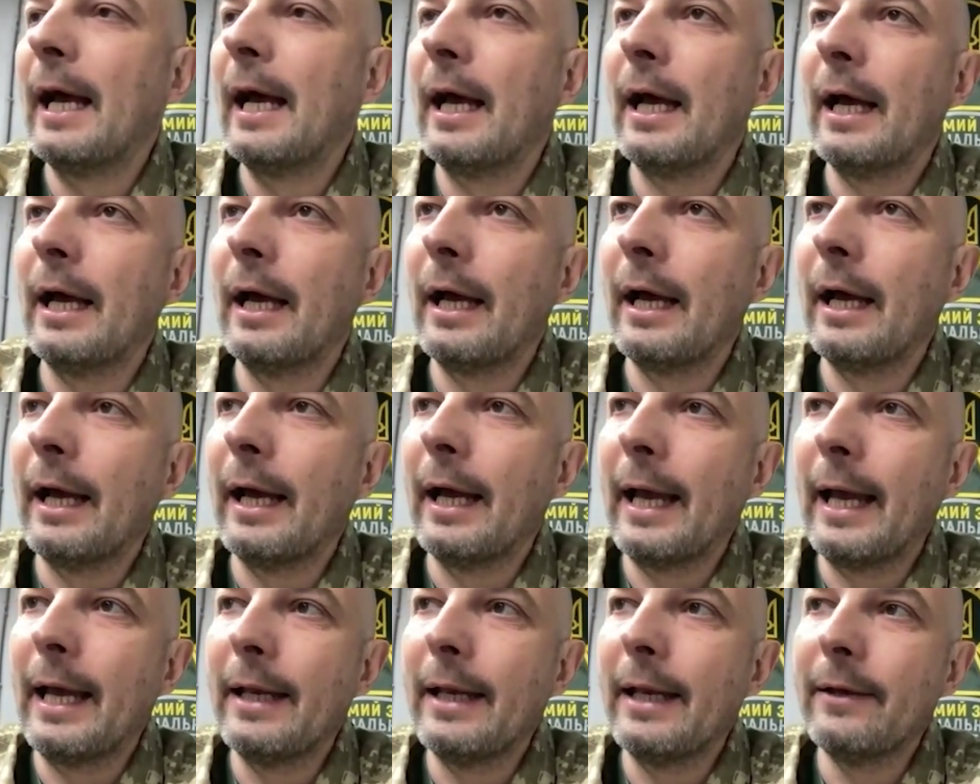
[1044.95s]
Uh,
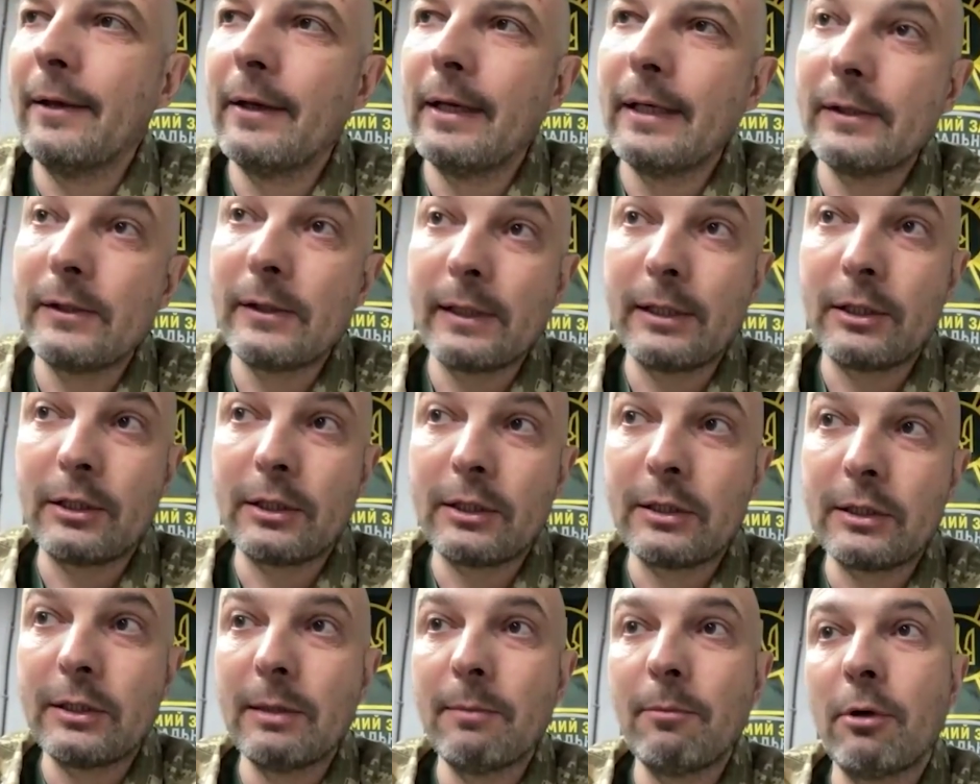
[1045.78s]
and as a
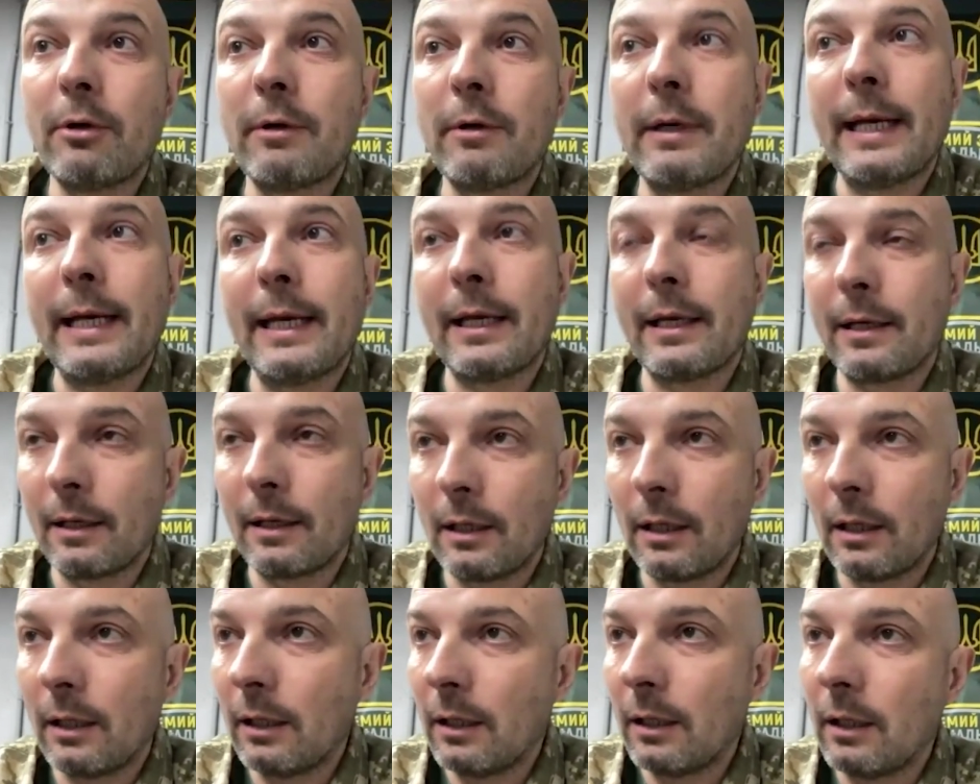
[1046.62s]
democratic
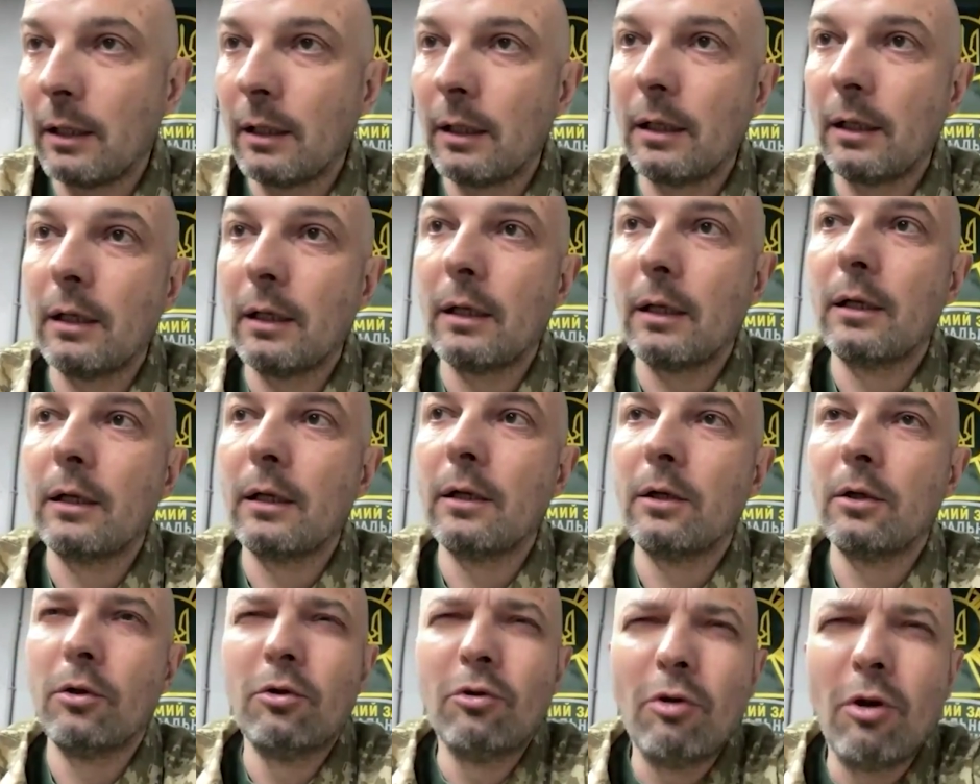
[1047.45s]
uh,
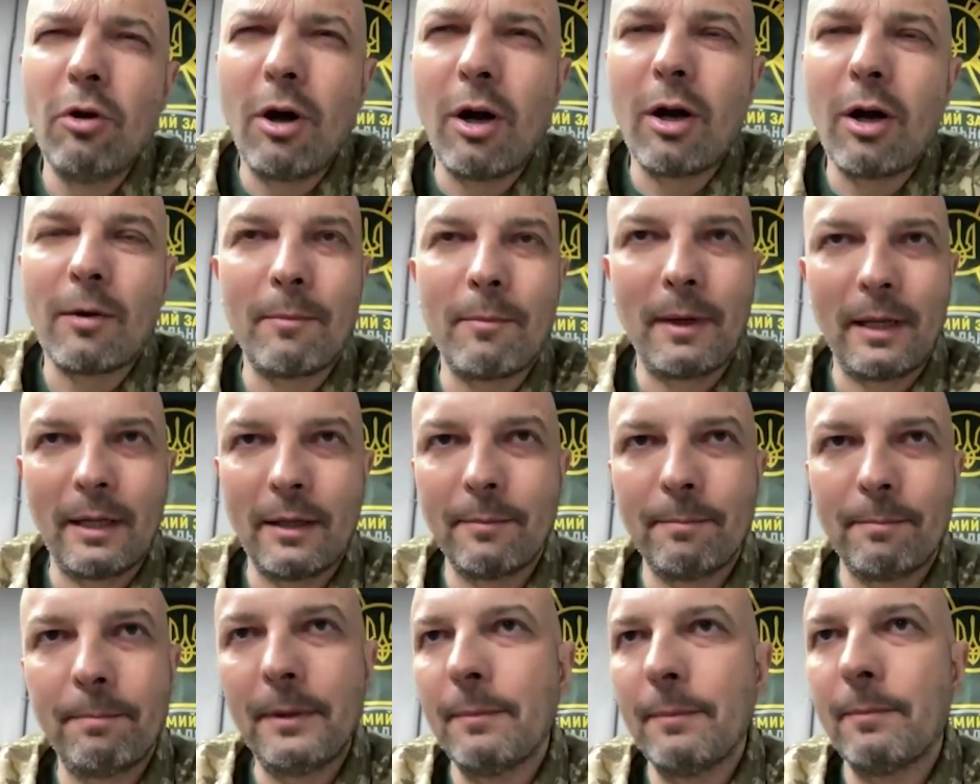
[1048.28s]
normal
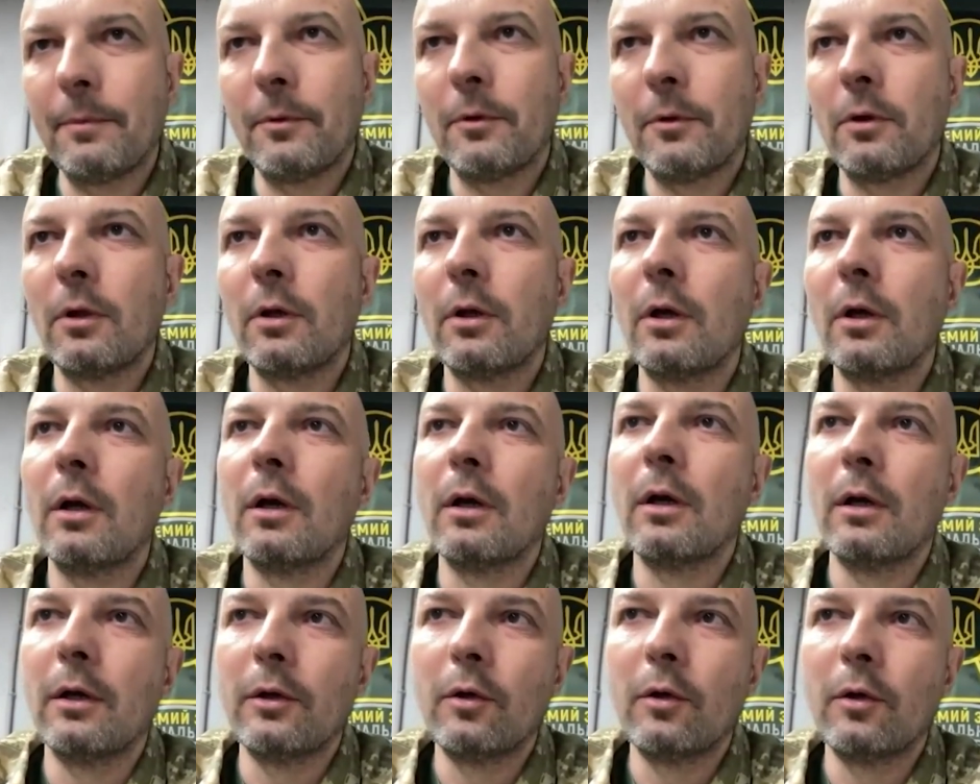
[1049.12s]
people,
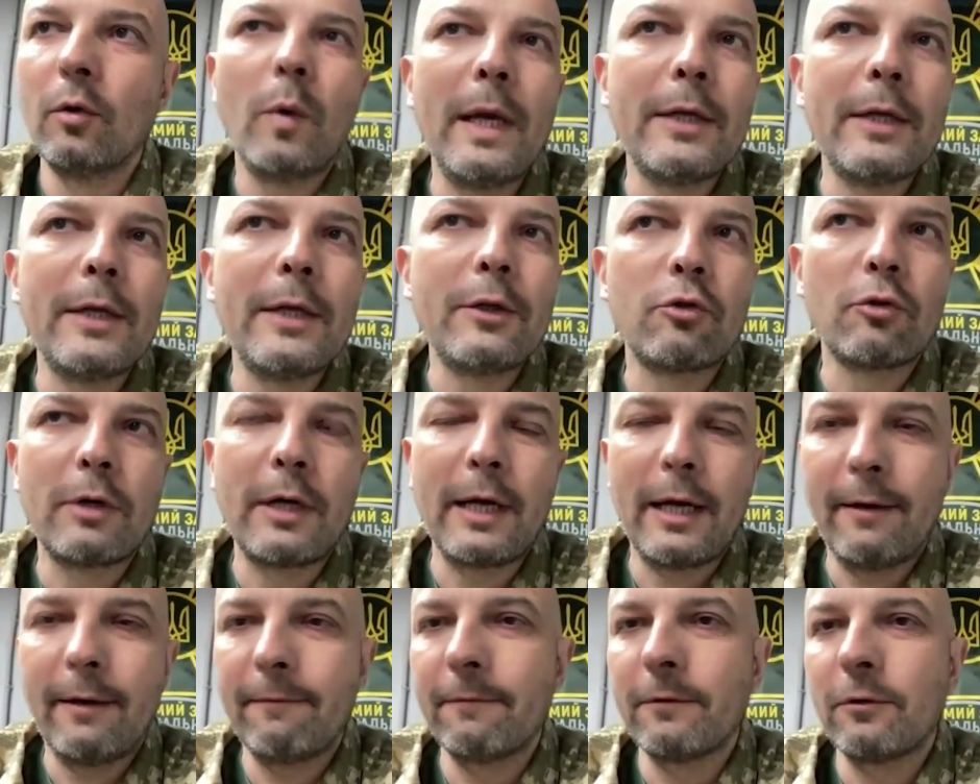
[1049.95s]
you want to
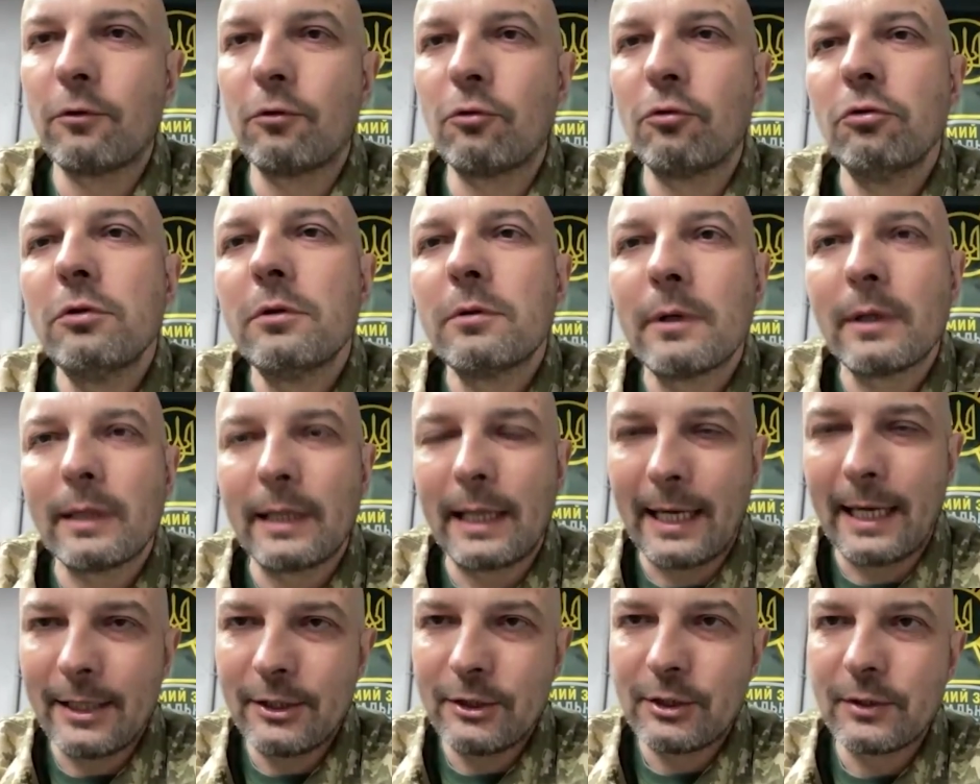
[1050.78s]
have good
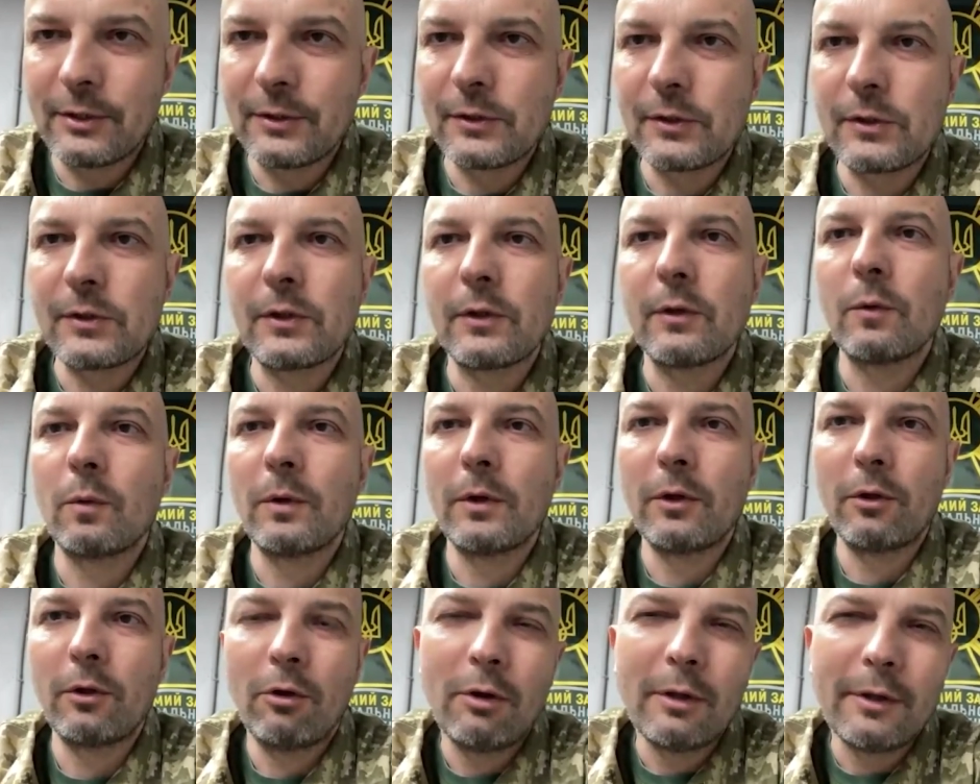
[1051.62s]
relations
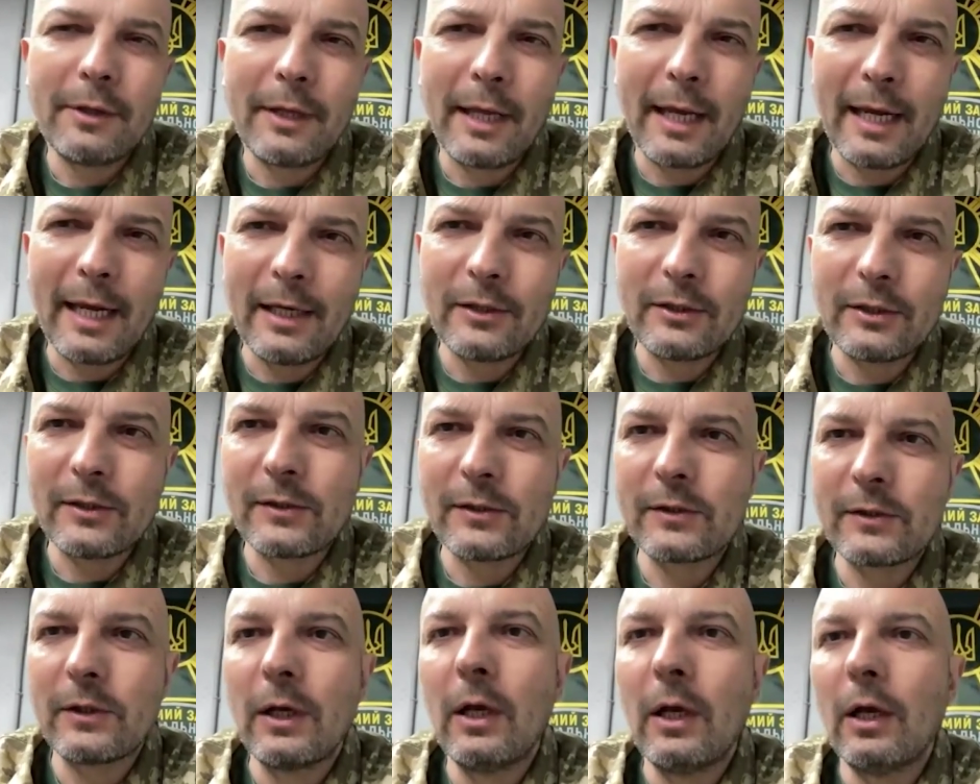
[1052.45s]
with all
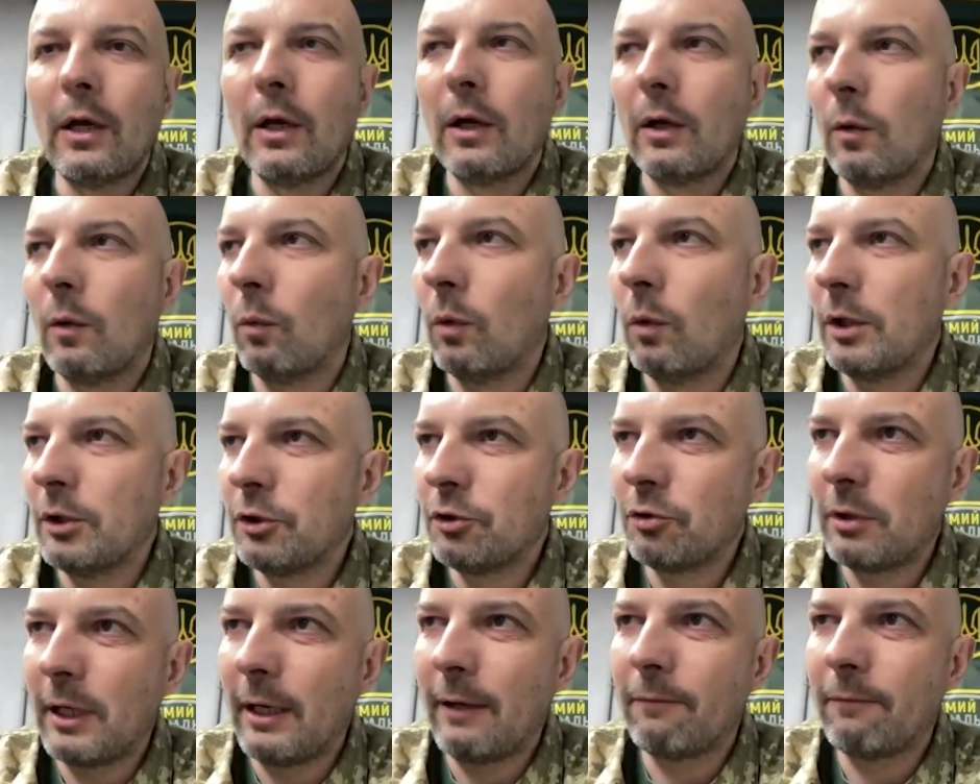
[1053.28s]
nations, want
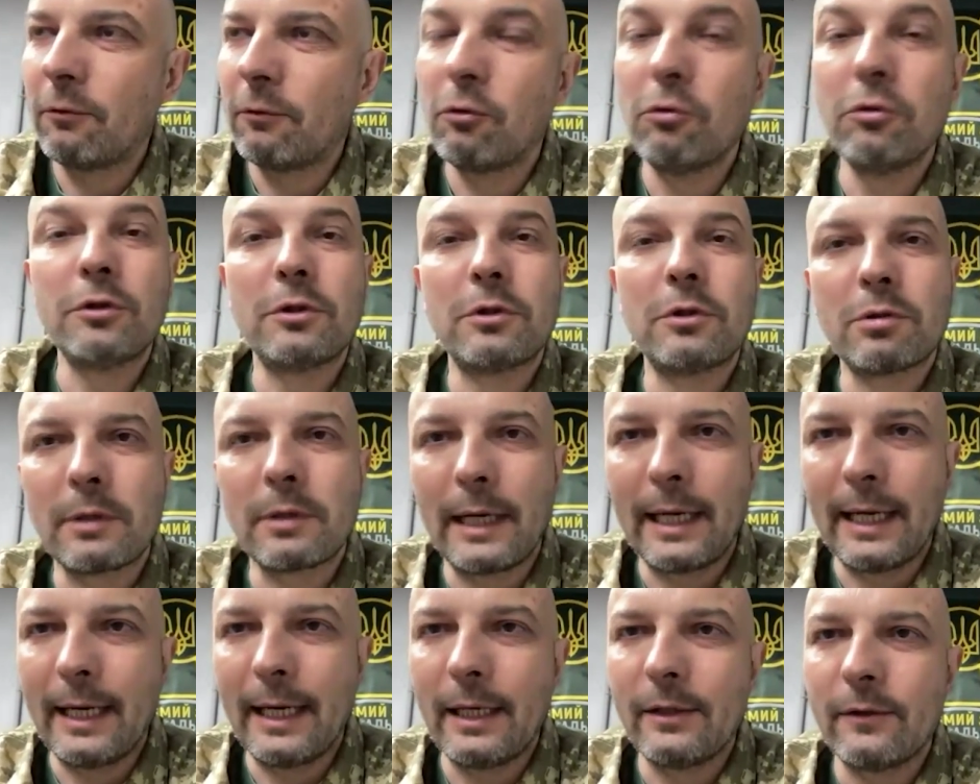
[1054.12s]
to have good
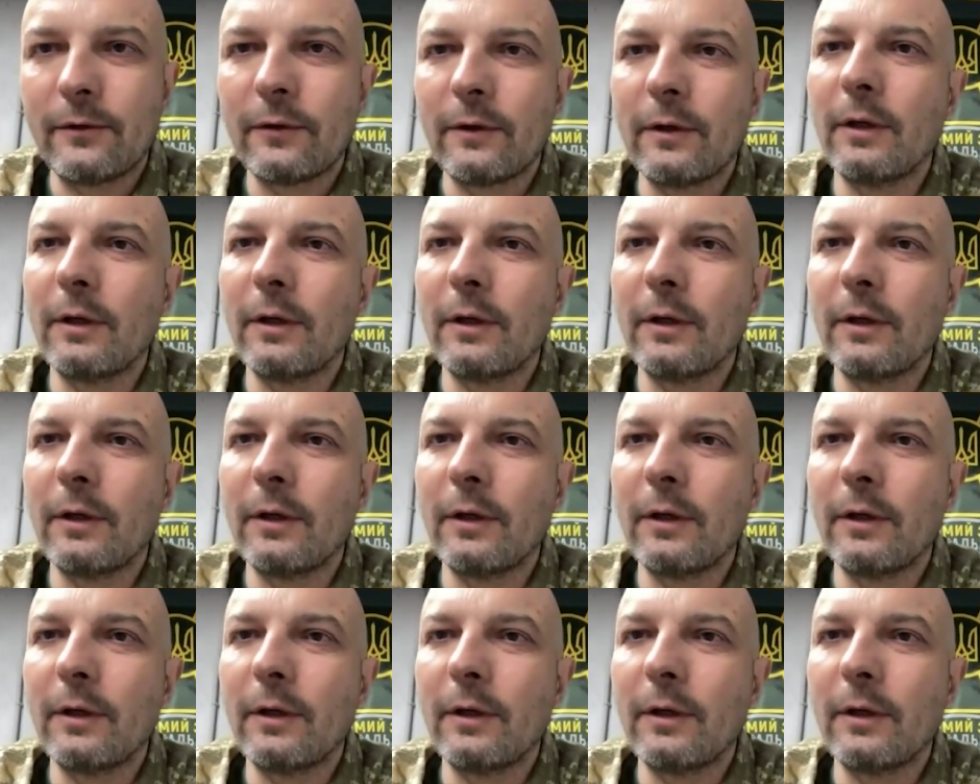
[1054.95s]
trade,